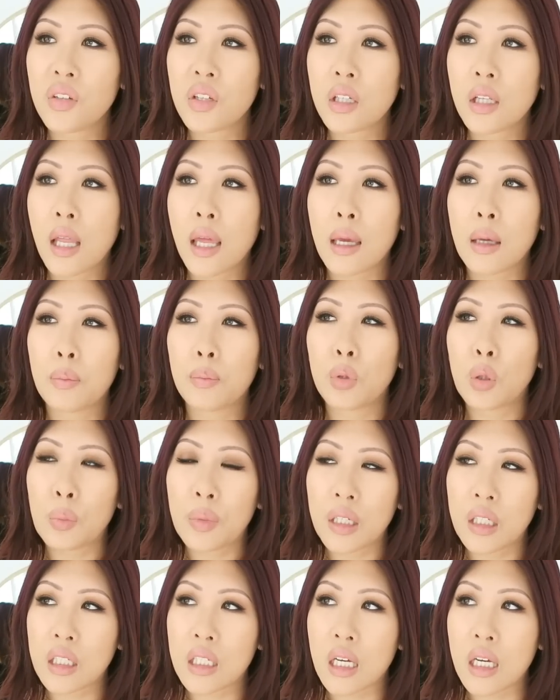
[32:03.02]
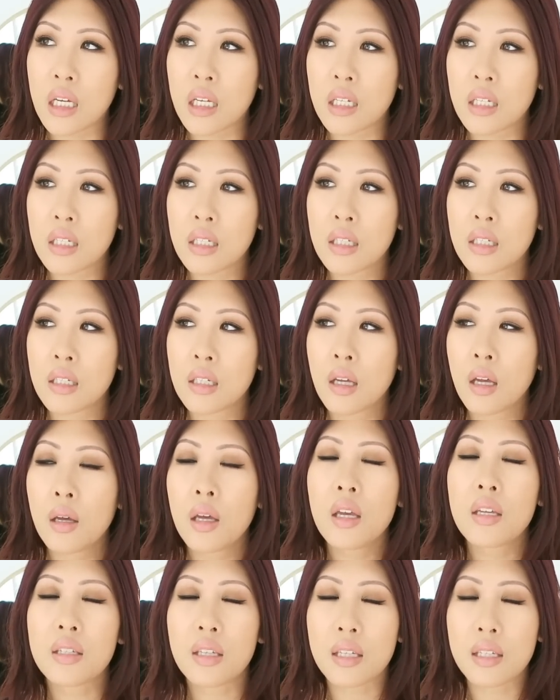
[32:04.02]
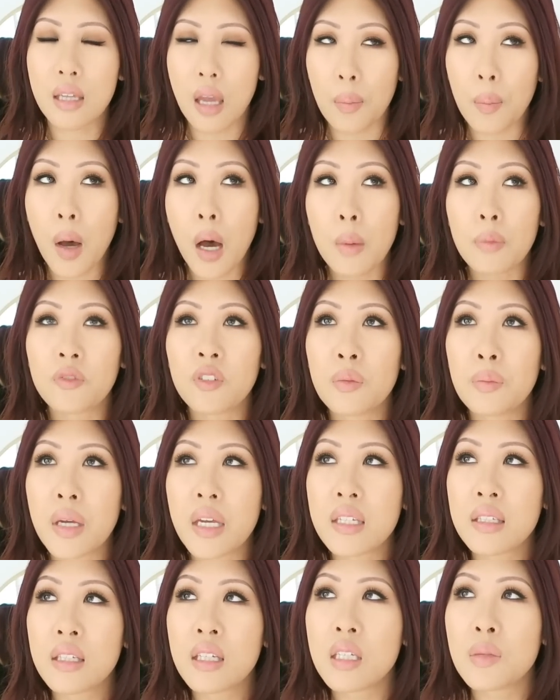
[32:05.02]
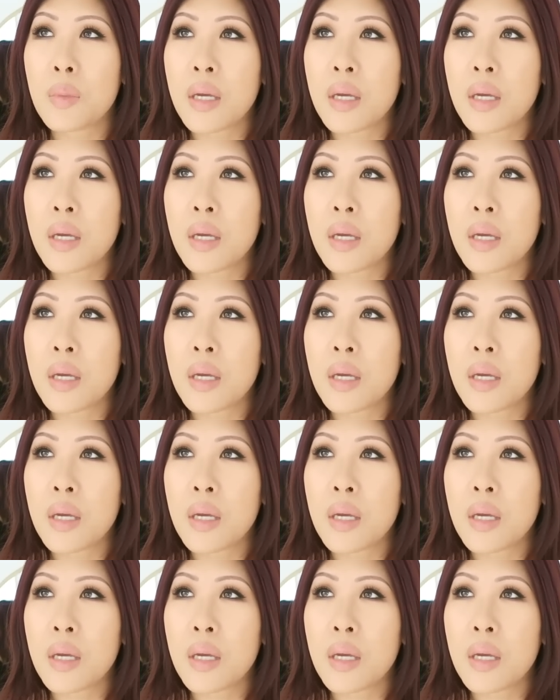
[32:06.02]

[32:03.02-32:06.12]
feel like Bloomingdale's is a step up from Macy's.